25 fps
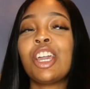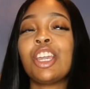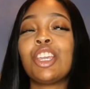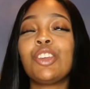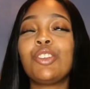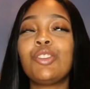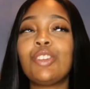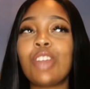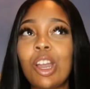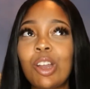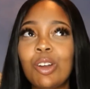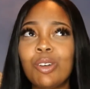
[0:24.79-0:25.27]

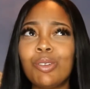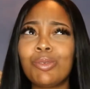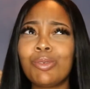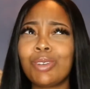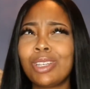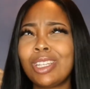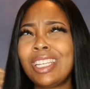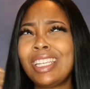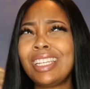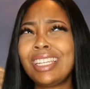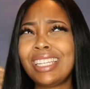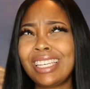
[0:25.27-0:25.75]
You don't
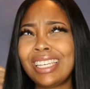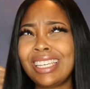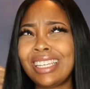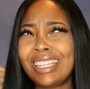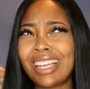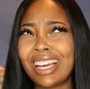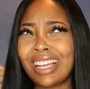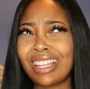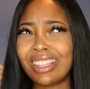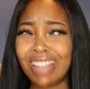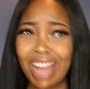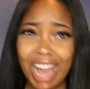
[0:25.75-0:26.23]
really need
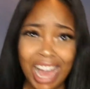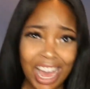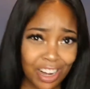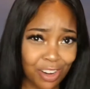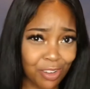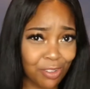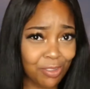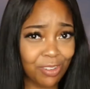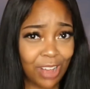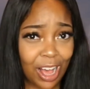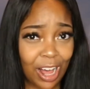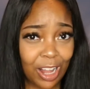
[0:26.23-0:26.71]
a lot
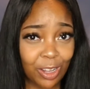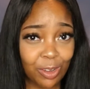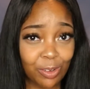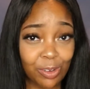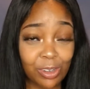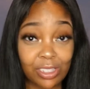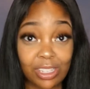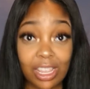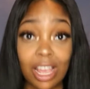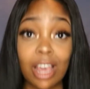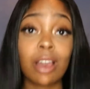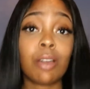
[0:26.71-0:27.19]
of
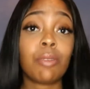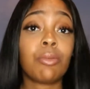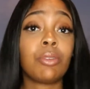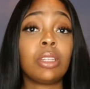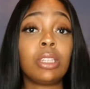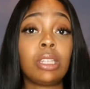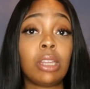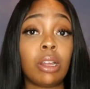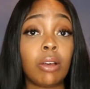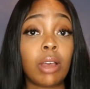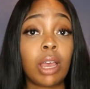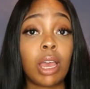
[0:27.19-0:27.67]
followers. I
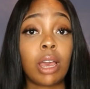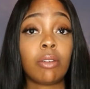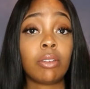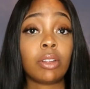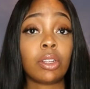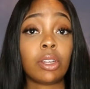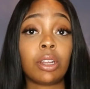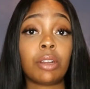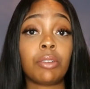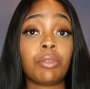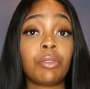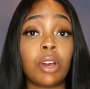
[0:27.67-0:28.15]
really don't have a
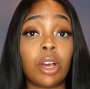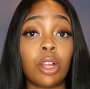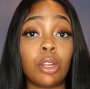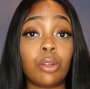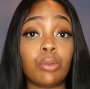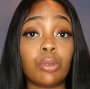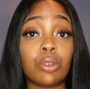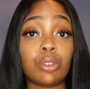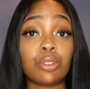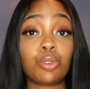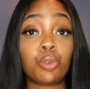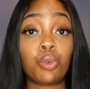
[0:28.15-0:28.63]
lot of
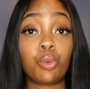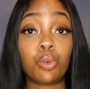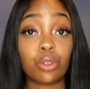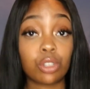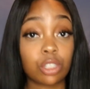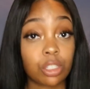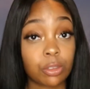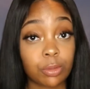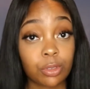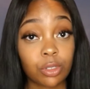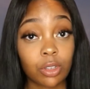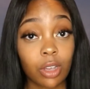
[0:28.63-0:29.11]
followers or
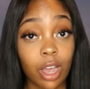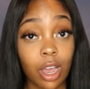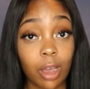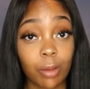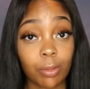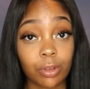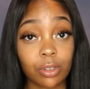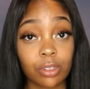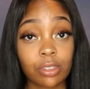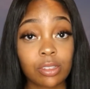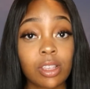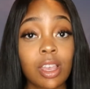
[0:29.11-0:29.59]

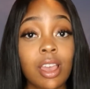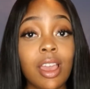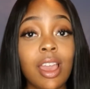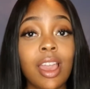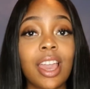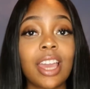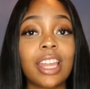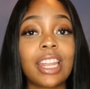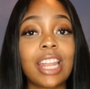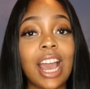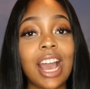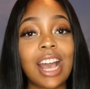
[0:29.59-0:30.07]
subscribers,
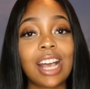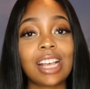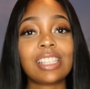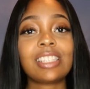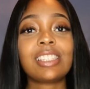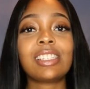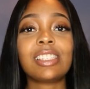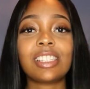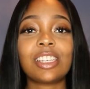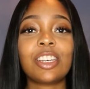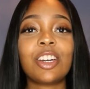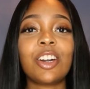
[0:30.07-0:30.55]
and I
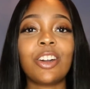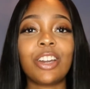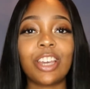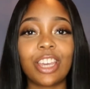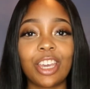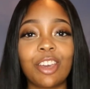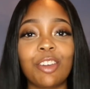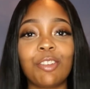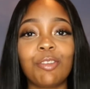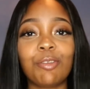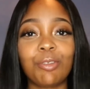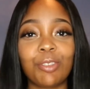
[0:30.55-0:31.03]
still
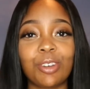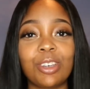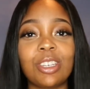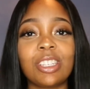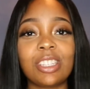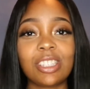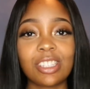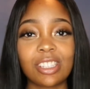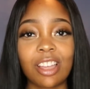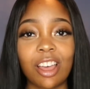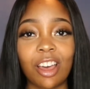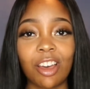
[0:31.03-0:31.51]
get free
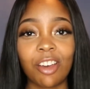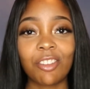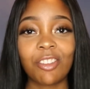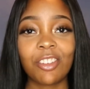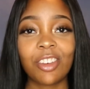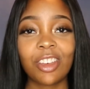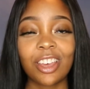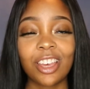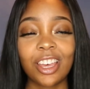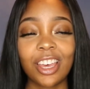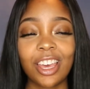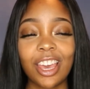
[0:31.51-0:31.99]
stuff.
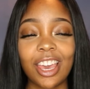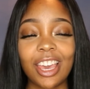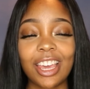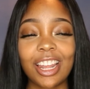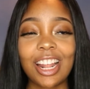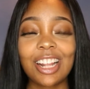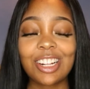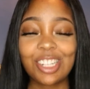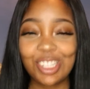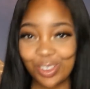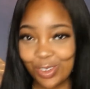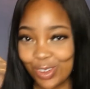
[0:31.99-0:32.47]
And
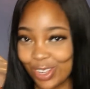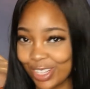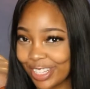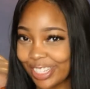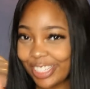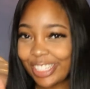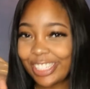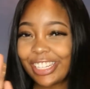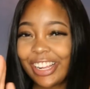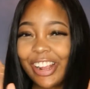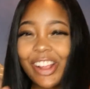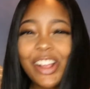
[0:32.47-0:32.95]
I just wanted to
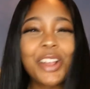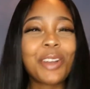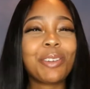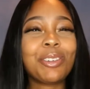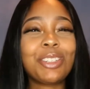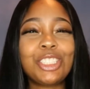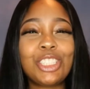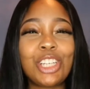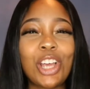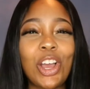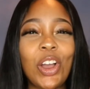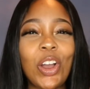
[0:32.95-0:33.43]
share it
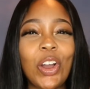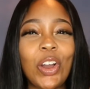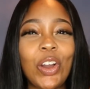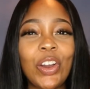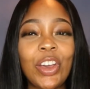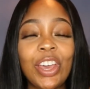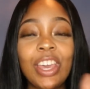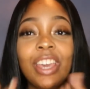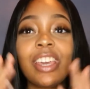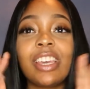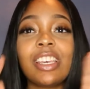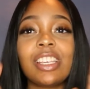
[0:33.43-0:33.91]
with y'all.
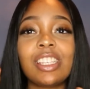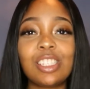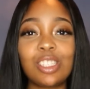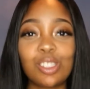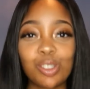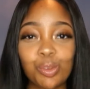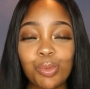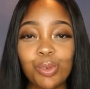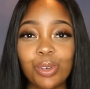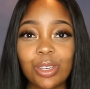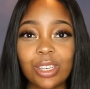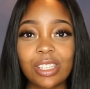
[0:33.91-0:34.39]
It's
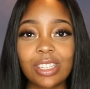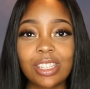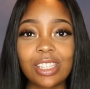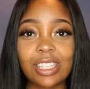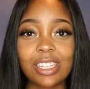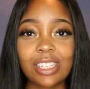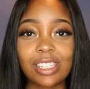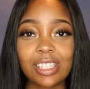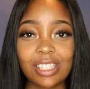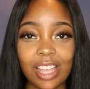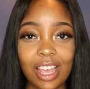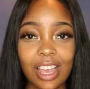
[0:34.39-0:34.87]
super easy
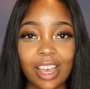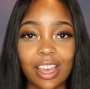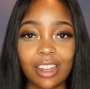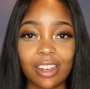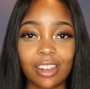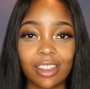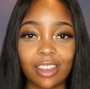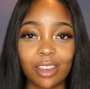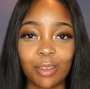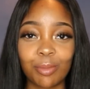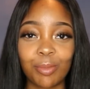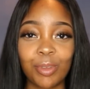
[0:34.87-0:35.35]
to sign
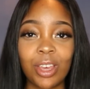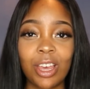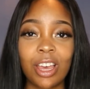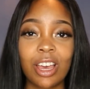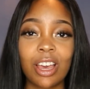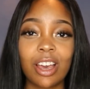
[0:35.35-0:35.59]
up.